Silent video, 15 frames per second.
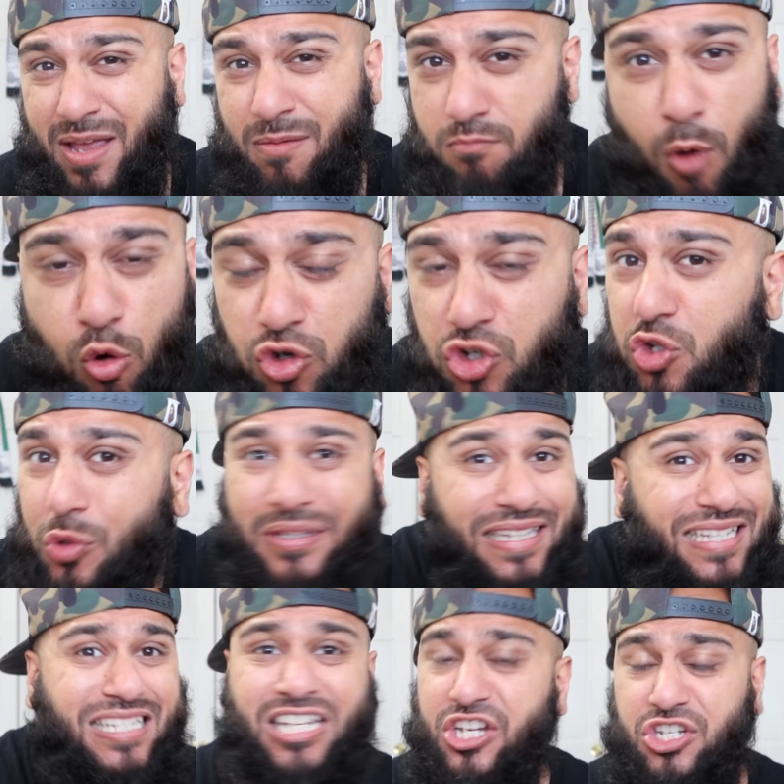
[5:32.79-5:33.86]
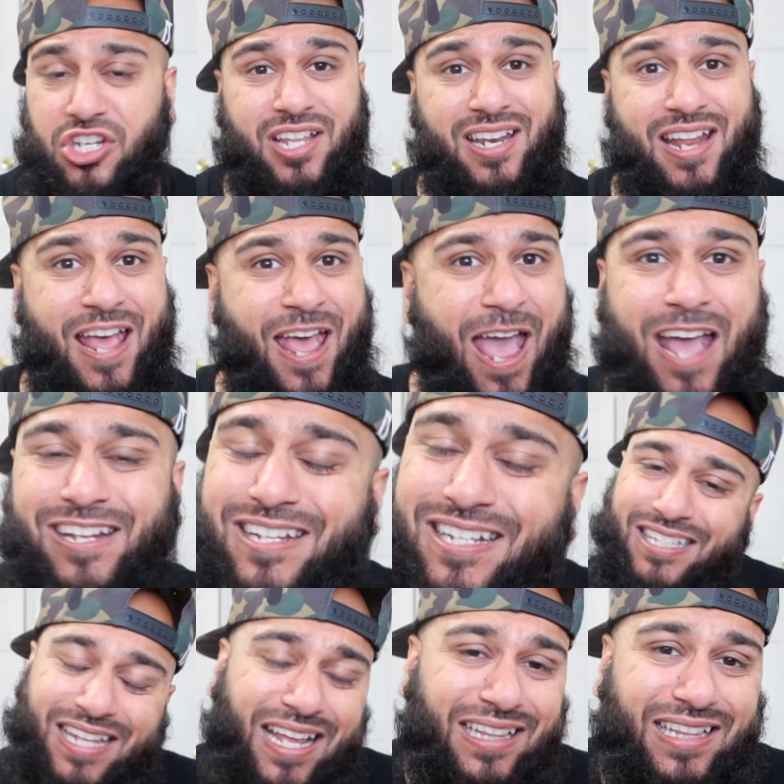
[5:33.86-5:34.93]
emotional decision and
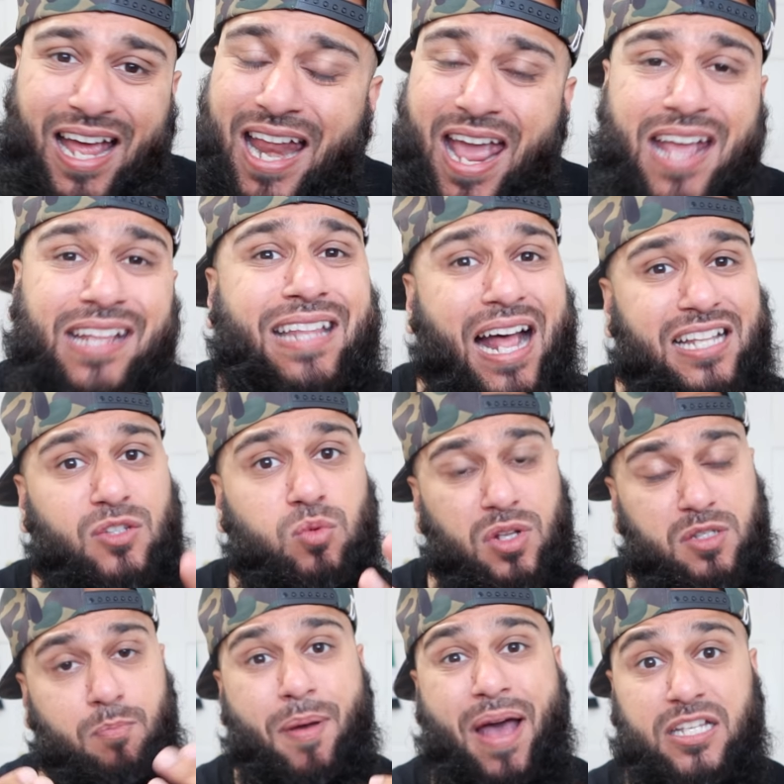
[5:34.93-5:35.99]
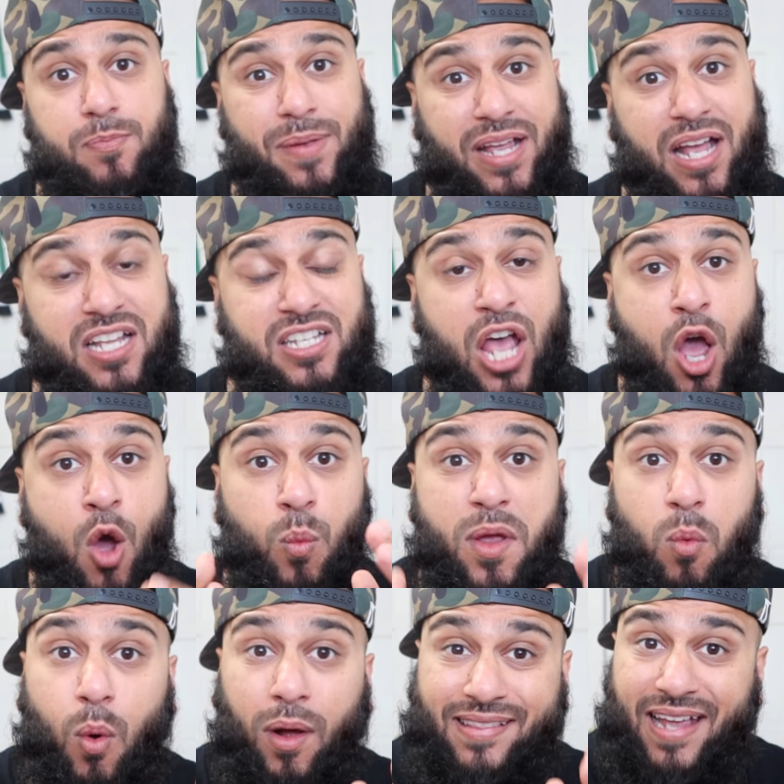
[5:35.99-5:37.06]
just think that, hey, that's what's best because
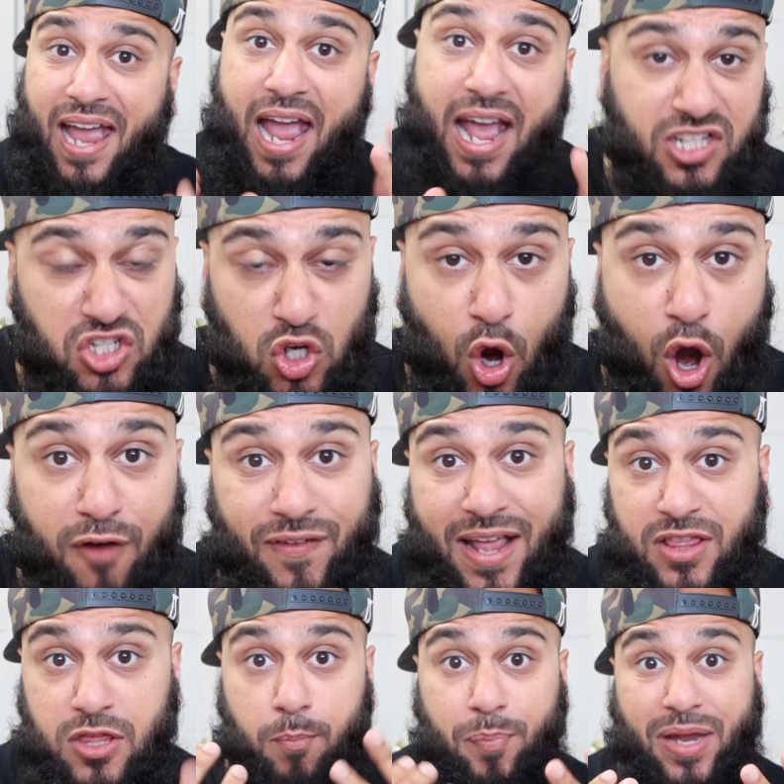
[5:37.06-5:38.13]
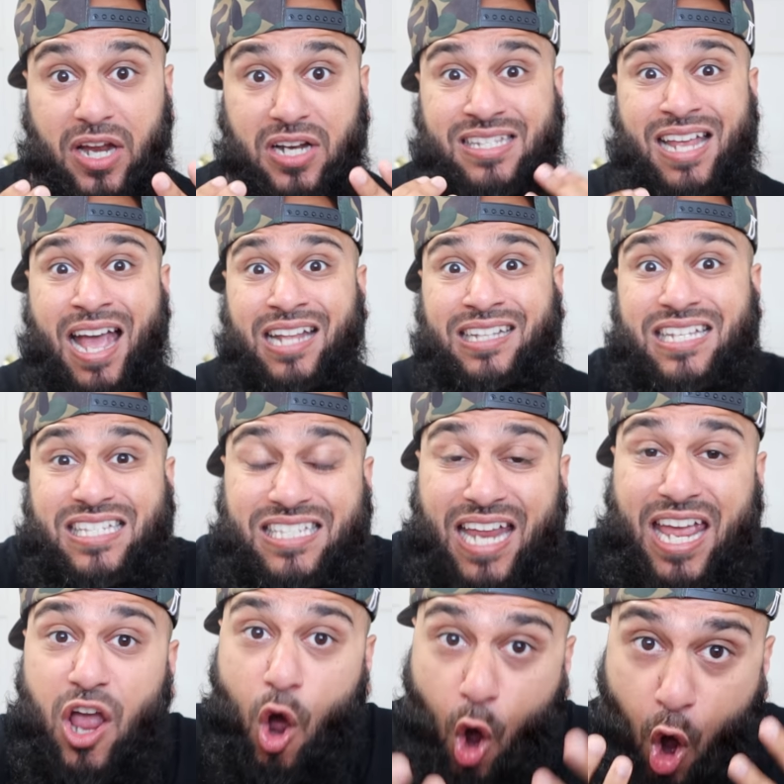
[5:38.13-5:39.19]
we want the headscarf and the beards to
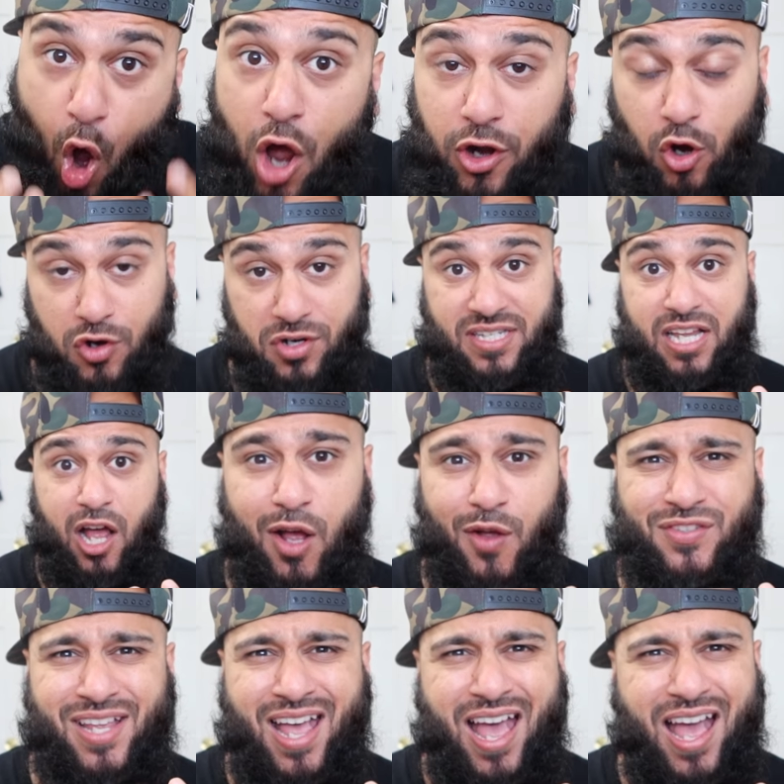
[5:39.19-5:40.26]
stay on ourselves,